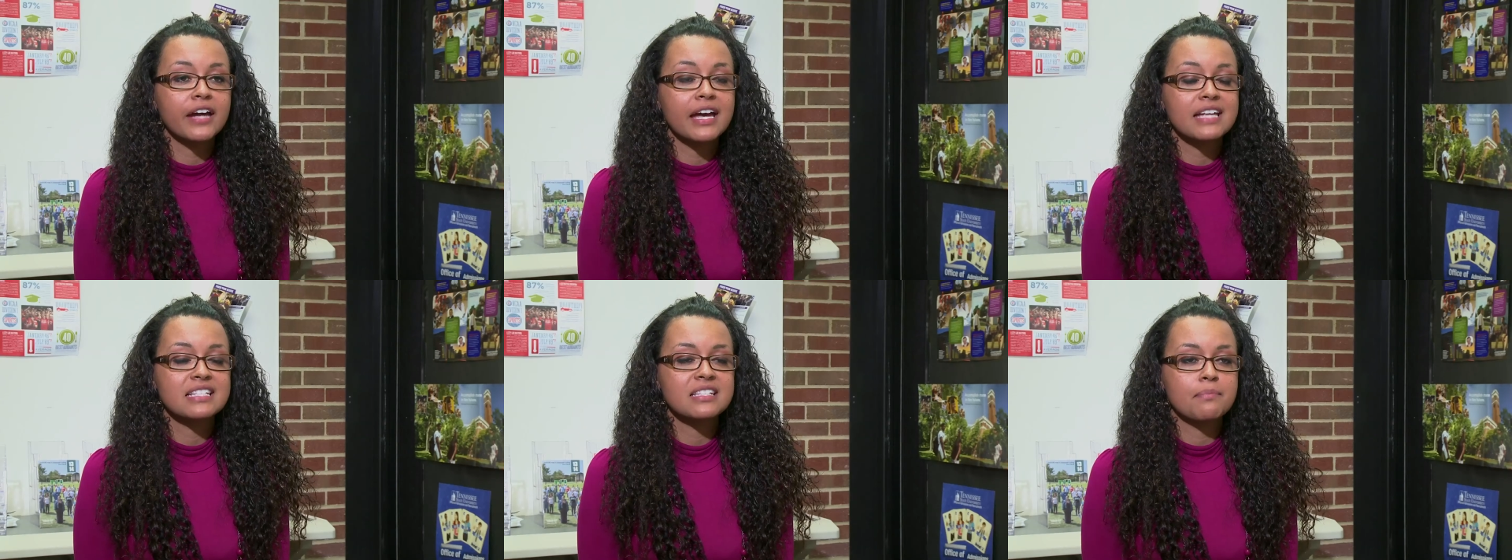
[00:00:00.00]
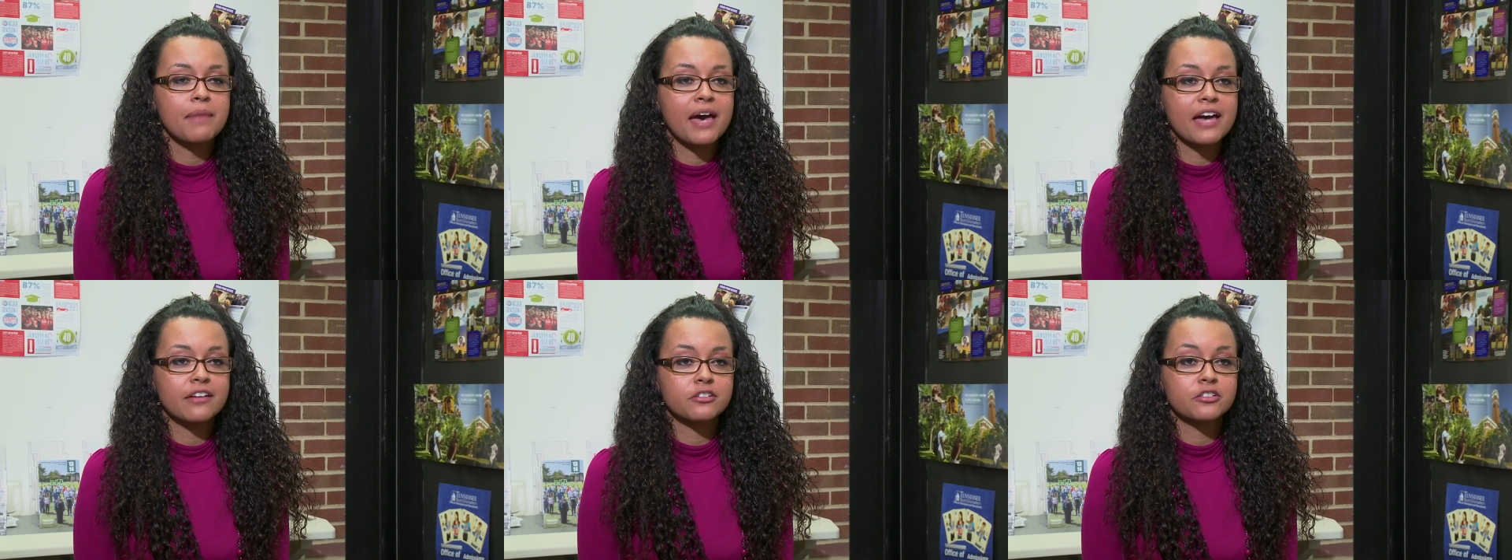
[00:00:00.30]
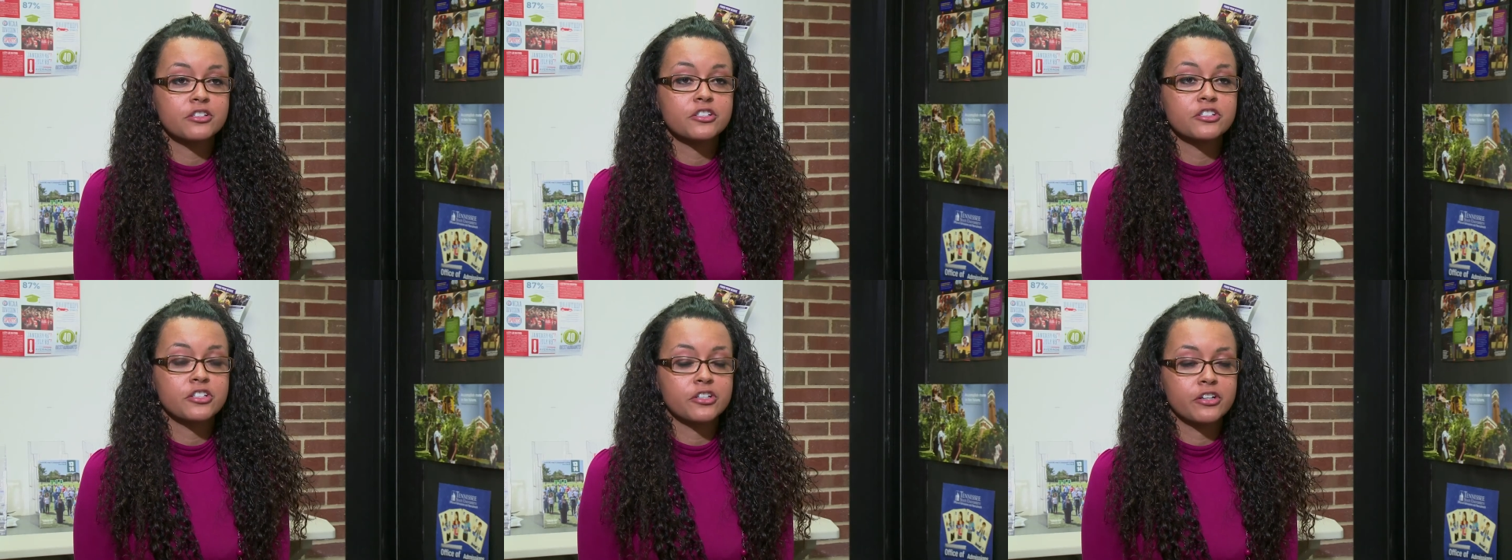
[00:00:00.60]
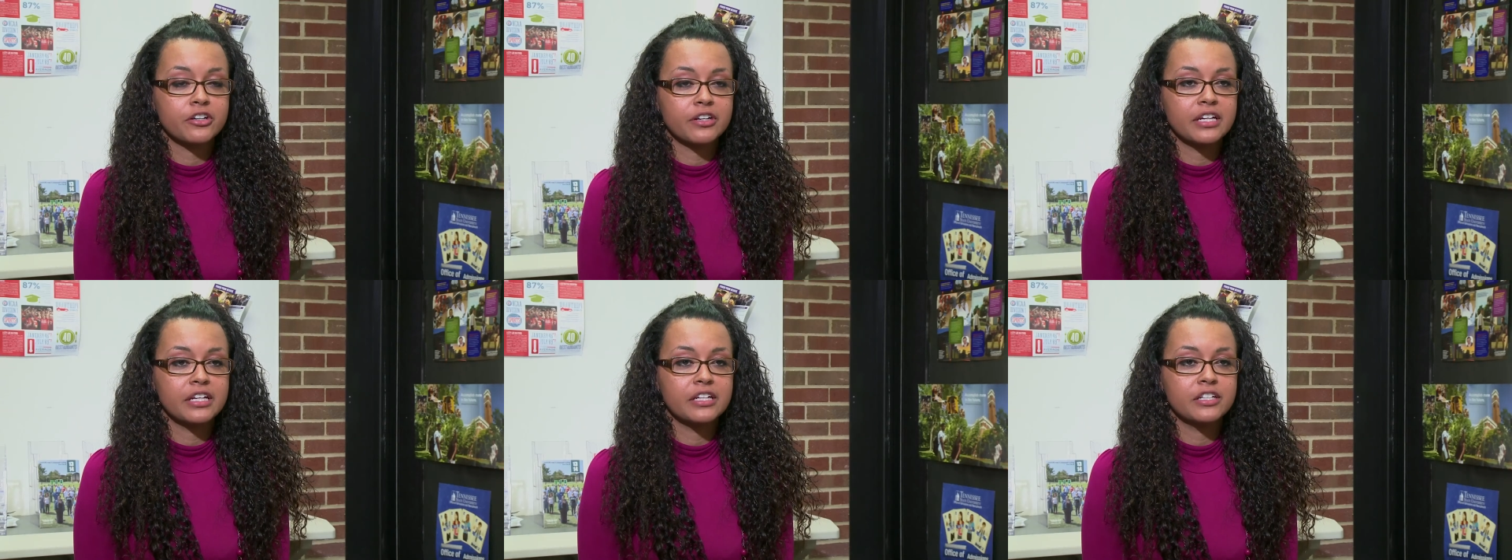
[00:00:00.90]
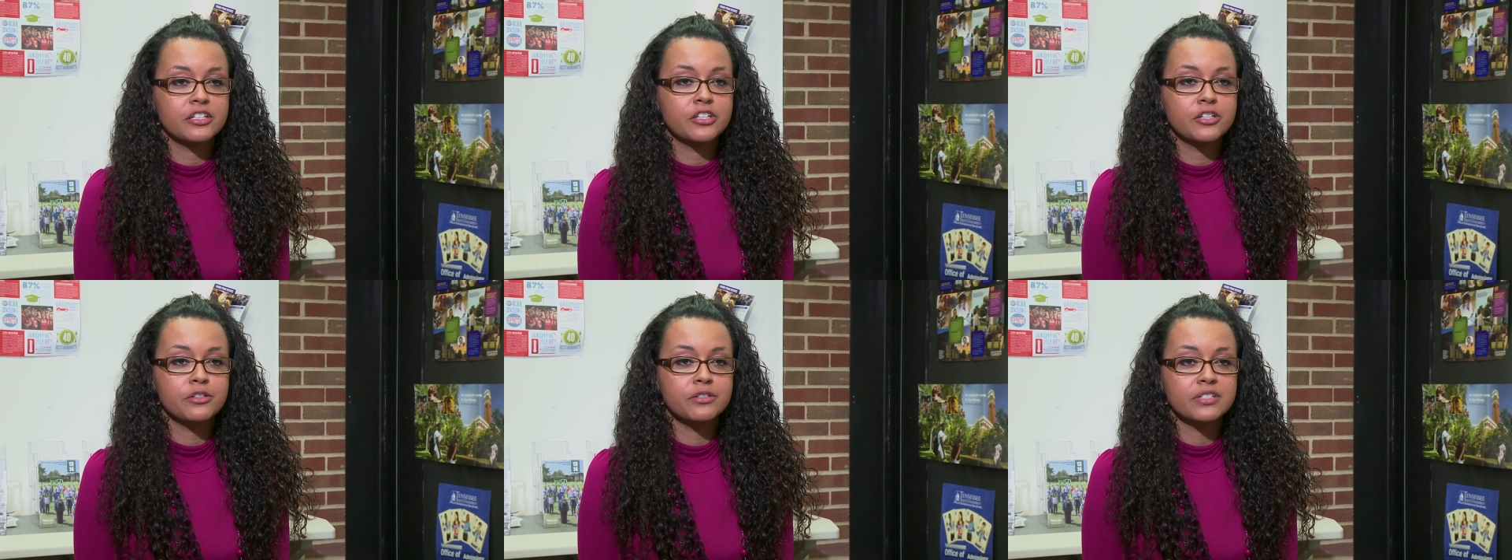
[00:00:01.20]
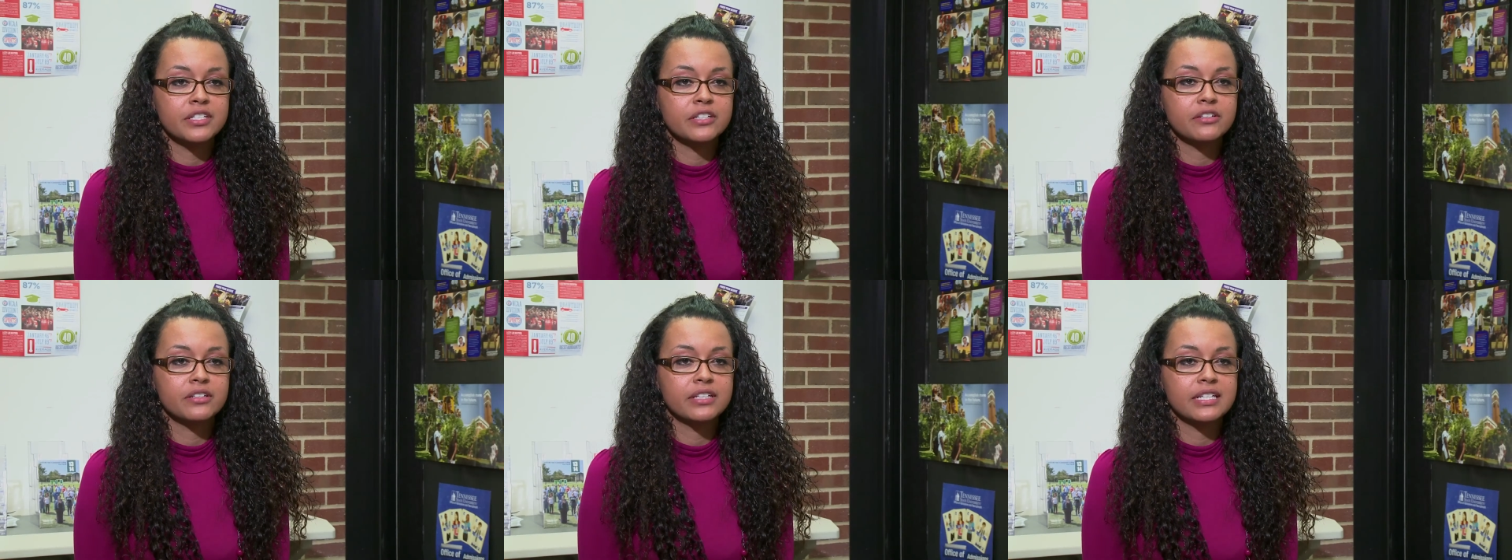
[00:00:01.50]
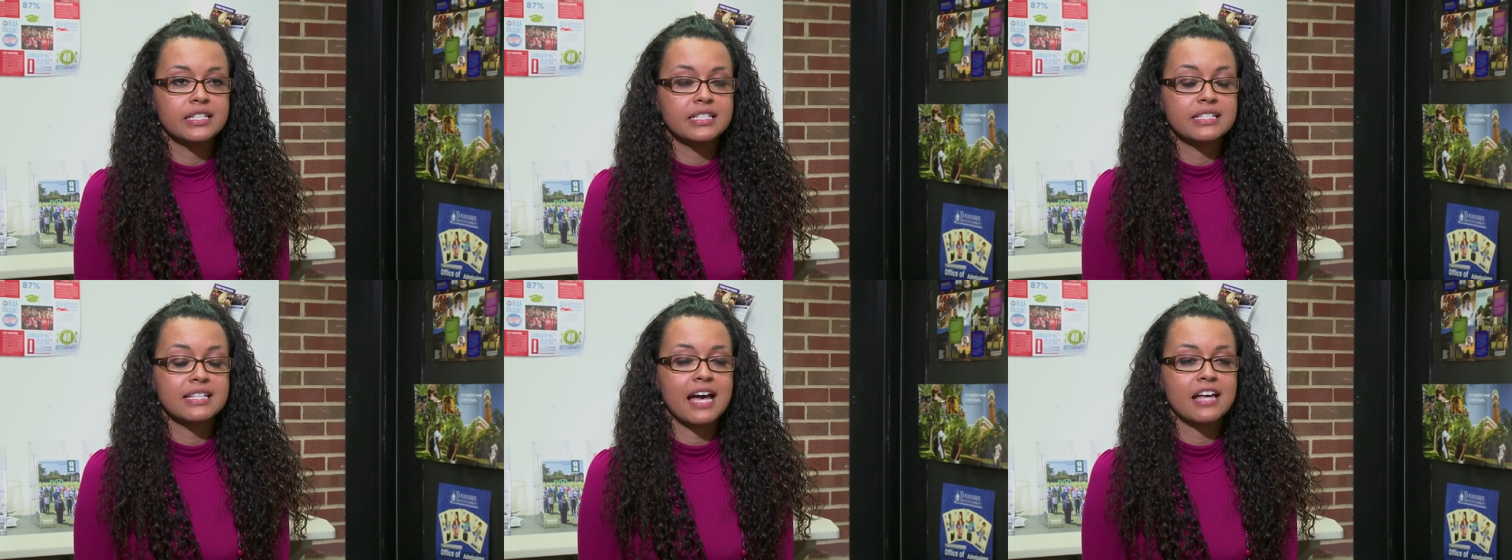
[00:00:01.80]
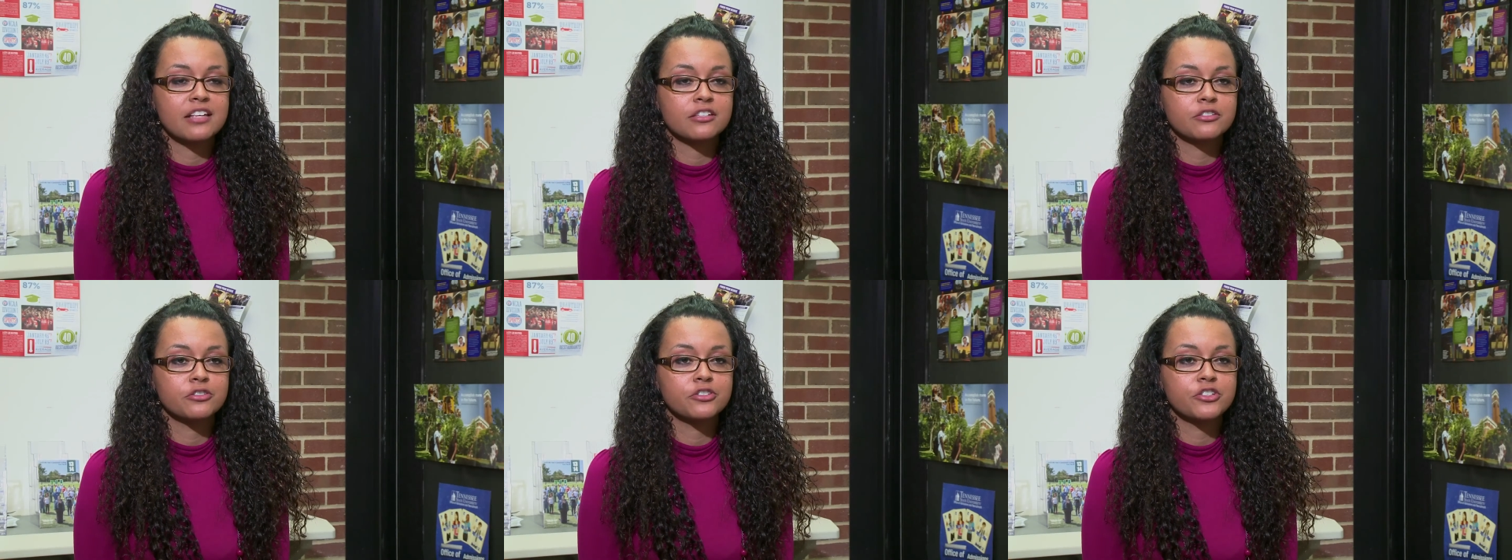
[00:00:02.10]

has a bachelor's degree. Do you still need his high school